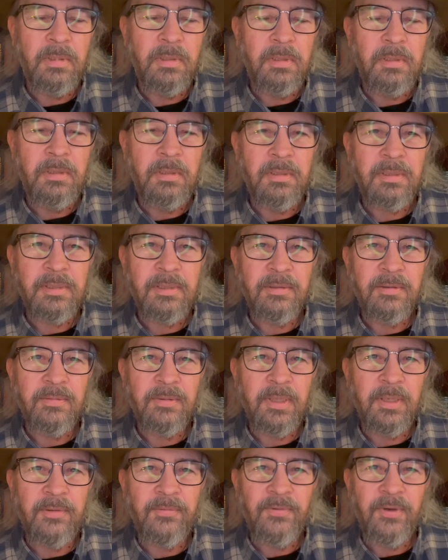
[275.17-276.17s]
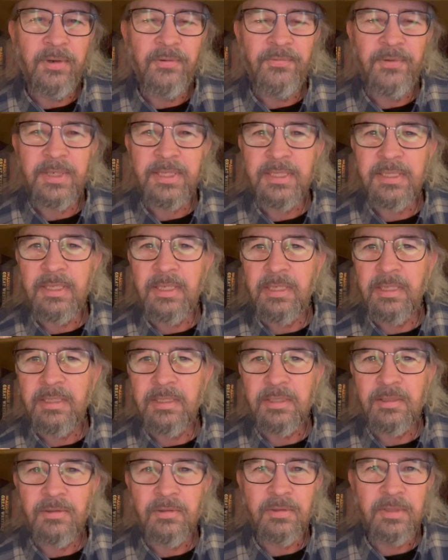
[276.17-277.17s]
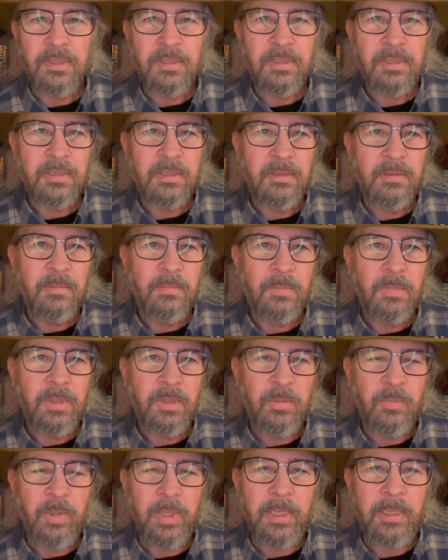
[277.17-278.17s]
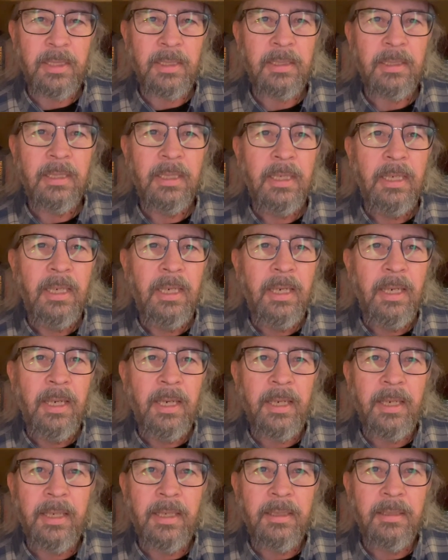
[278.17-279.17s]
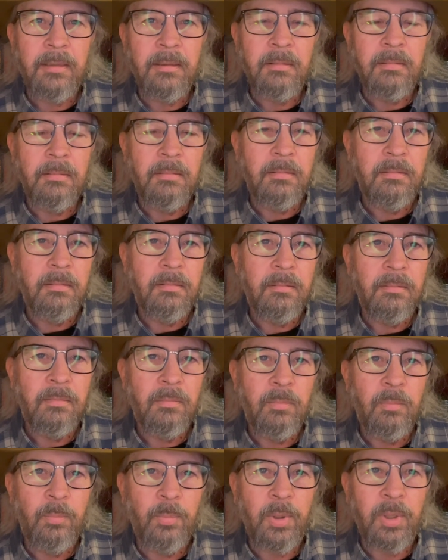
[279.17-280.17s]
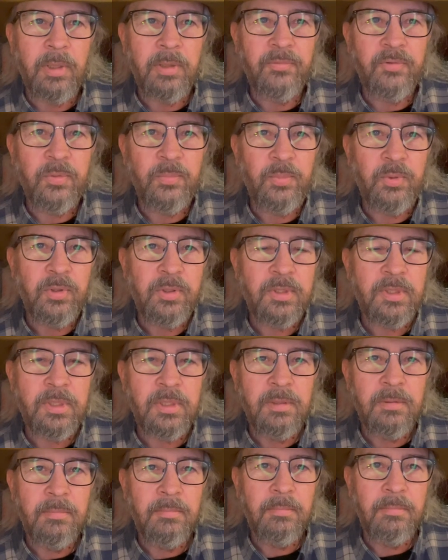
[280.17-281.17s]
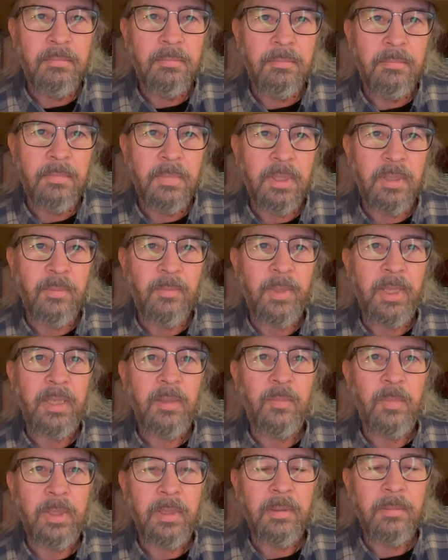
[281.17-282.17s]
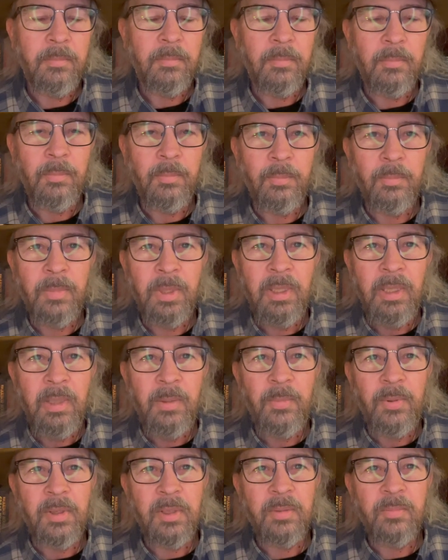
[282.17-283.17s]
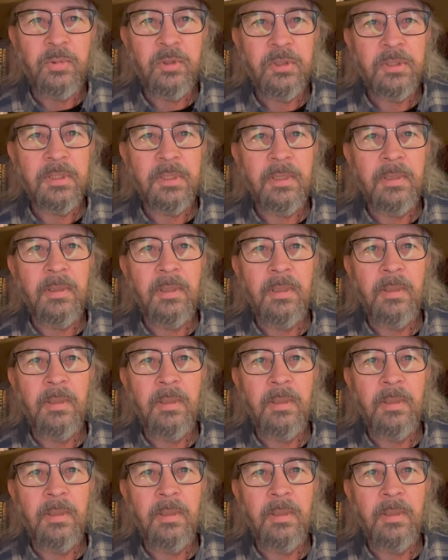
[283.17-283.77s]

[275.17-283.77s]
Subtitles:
Just a fascinating series to me, and part of the books that made me, part of the books that